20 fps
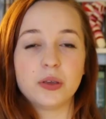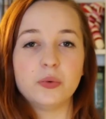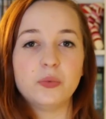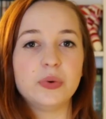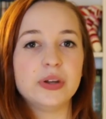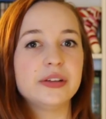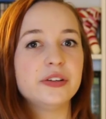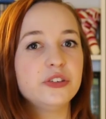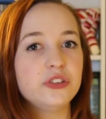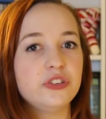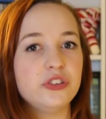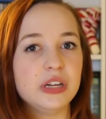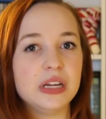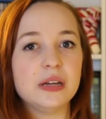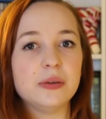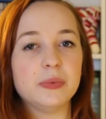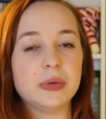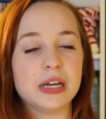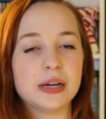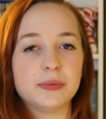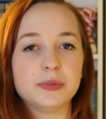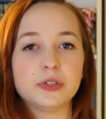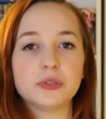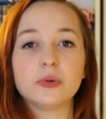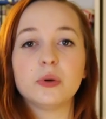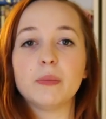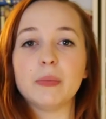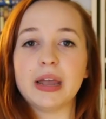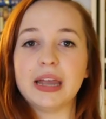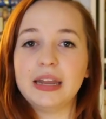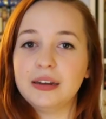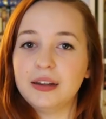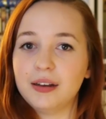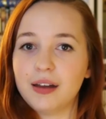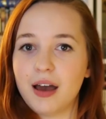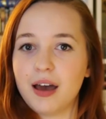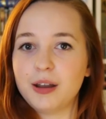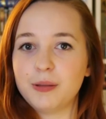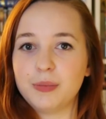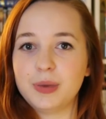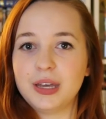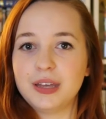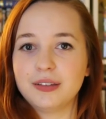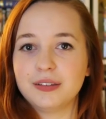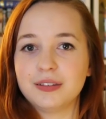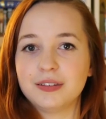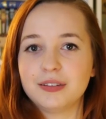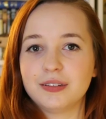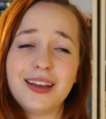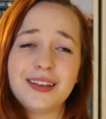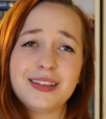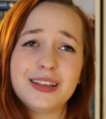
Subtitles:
will she be able to remain anonymous?